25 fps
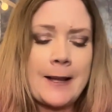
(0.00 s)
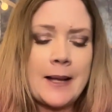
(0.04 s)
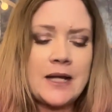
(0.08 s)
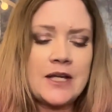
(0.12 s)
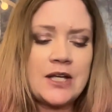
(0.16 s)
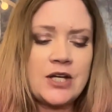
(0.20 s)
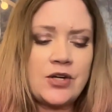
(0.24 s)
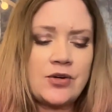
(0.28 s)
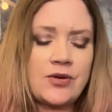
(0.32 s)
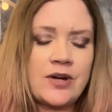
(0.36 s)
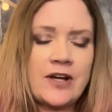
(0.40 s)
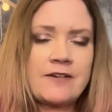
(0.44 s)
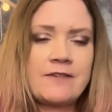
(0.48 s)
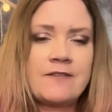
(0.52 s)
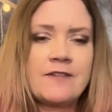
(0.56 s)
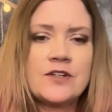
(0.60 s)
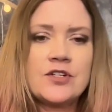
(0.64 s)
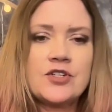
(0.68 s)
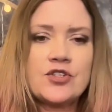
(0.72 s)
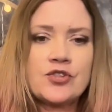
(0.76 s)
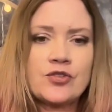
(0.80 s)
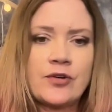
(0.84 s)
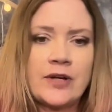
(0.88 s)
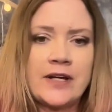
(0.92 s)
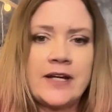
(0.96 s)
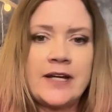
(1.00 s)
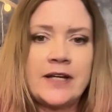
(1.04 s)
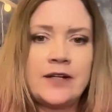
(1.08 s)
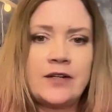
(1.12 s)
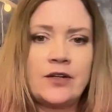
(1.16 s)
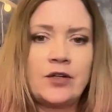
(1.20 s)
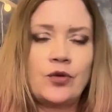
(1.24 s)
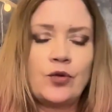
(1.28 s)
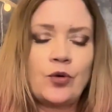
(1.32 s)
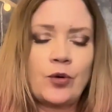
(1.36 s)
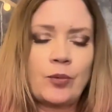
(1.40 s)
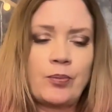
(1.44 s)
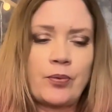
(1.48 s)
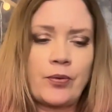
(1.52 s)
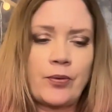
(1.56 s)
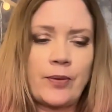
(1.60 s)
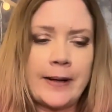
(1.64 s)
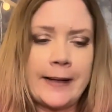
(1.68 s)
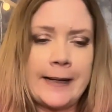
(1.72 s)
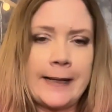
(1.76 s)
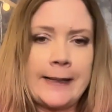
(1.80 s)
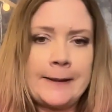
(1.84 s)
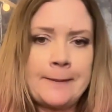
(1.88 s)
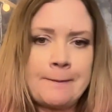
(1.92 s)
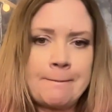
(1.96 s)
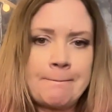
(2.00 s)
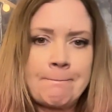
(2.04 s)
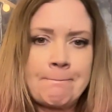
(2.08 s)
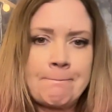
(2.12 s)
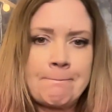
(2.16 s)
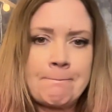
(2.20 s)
you have trained your brain